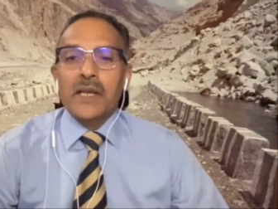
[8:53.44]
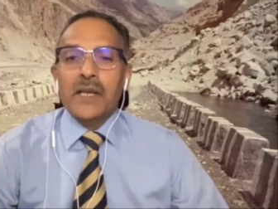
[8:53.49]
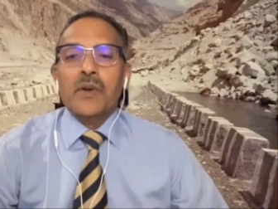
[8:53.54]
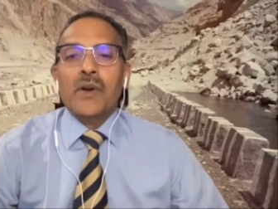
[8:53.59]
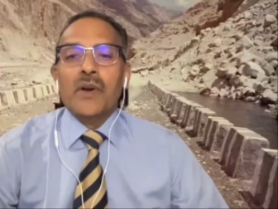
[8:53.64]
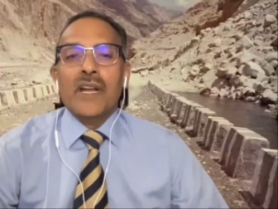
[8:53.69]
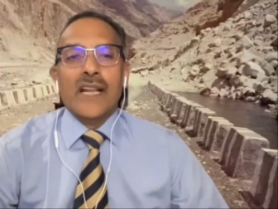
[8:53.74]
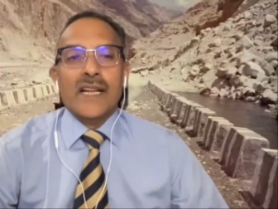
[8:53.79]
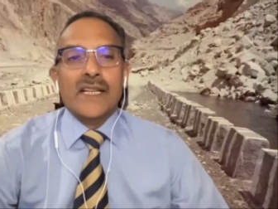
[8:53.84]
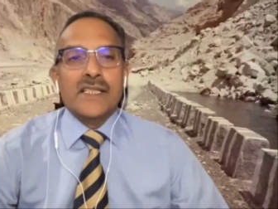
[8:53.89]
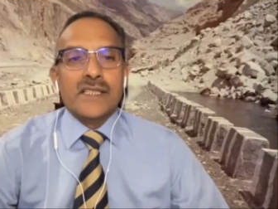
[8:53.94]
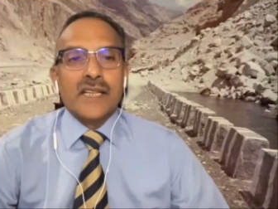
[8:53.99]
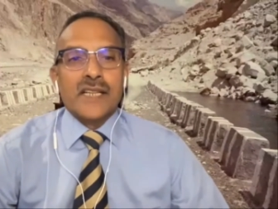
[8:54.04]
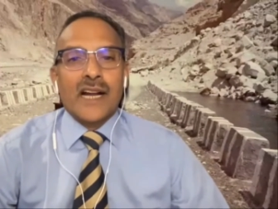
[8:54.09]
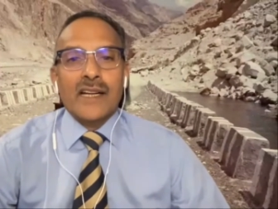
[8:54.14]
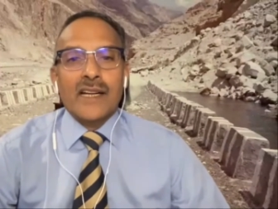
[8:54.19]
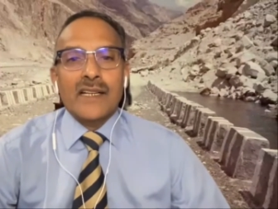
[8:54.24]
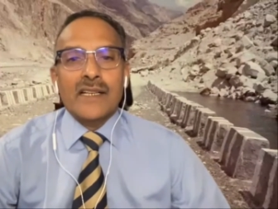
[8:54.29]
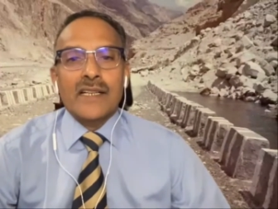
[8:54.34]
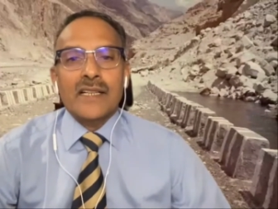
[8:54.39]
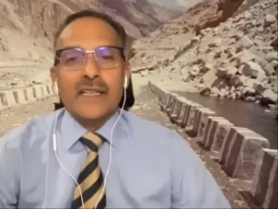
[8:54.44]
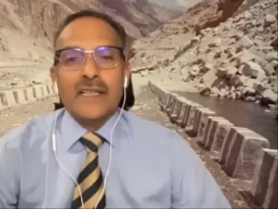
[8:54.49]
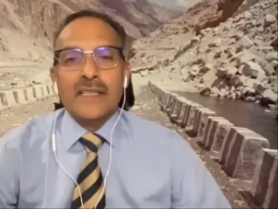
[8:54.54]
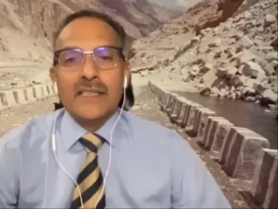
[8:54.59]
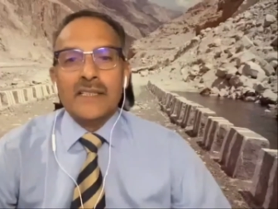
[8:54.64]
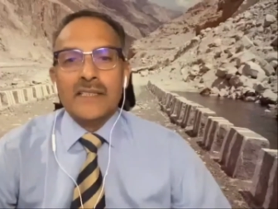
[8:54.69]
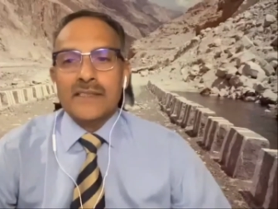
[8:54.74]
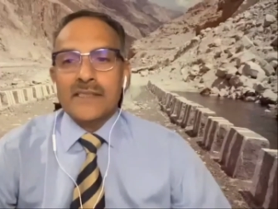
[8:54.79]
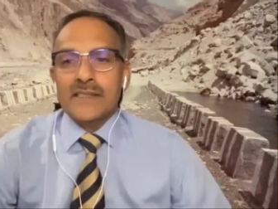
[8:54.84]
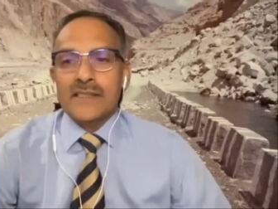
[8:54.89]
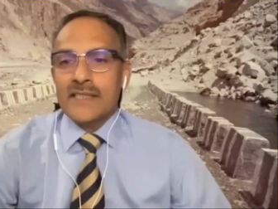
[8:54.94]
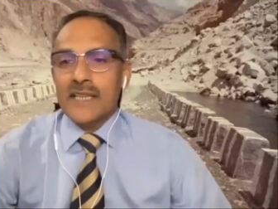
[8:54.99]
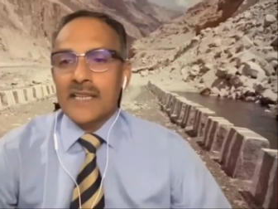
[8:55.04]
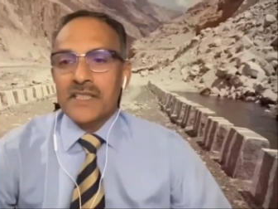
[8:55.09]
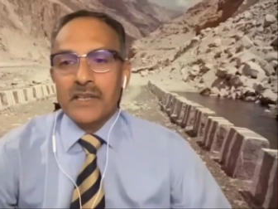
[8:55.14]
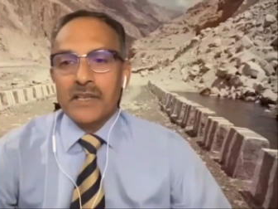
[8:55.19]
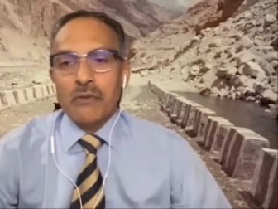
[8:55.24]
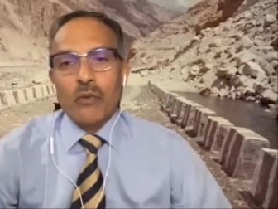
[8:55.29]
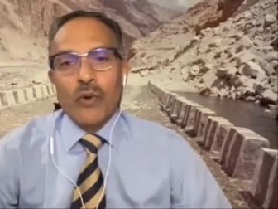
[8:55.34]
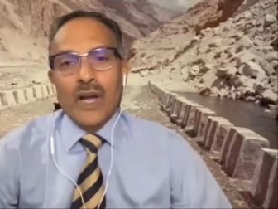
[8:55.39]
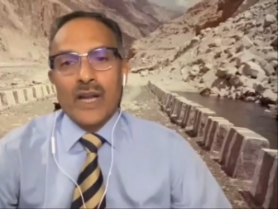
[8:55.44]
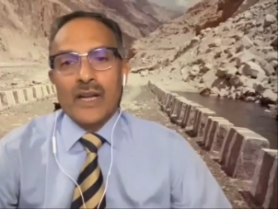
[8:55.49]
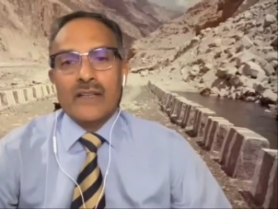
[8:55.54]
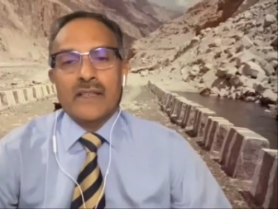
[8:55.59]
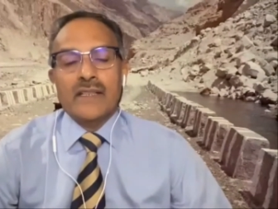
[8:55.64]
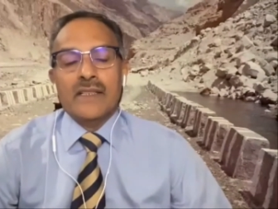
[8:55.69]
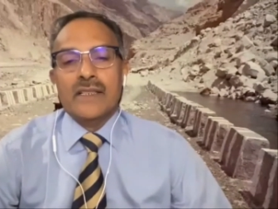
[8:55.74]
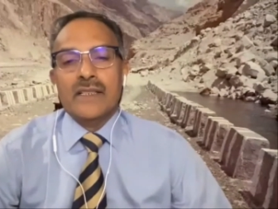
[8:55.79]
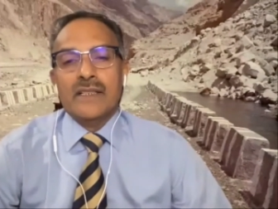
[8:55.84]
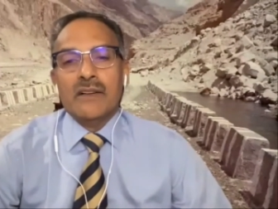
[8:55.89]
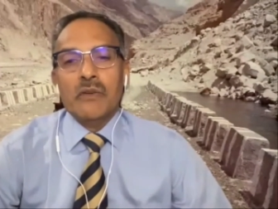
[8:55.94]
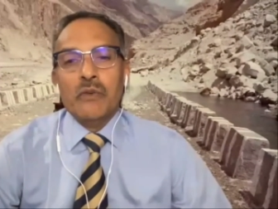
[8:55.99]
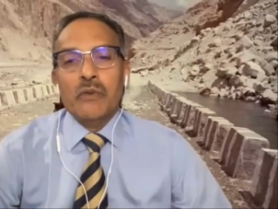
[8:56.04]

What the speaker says: Thank you, and let's start session 1,